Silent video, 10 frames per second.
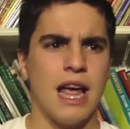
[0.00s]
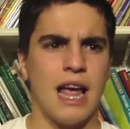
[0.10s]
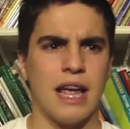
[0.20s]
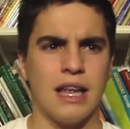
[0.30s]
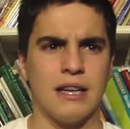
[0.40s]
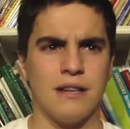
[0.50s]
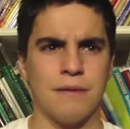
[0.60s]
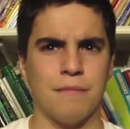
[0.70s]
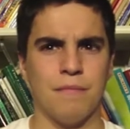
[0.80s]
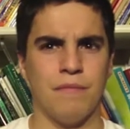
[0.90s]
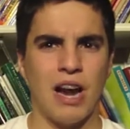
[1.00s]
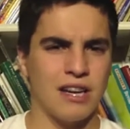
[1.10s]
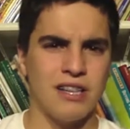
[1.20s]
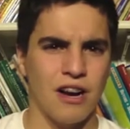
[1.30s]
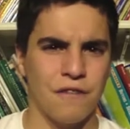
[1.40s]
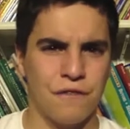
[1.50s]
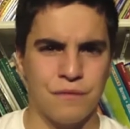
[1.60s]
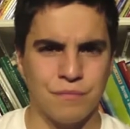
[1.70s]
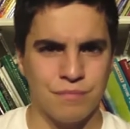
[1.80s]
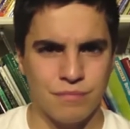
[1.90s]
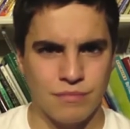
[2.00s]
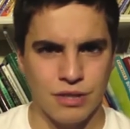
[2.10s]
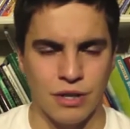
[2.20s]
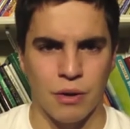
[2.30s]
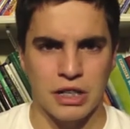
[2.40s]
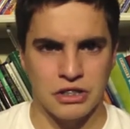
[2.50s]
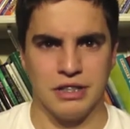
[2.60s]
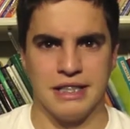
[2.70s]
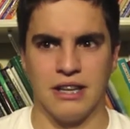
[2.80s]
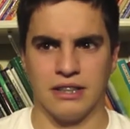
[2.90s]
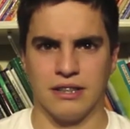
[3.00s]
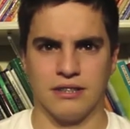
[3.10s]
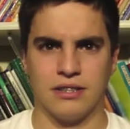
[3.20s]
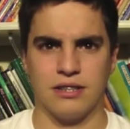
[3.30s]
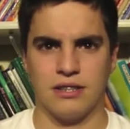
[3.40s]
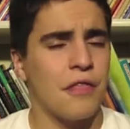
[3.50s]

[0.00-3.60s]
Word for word: and not enough, you know, actually telling us.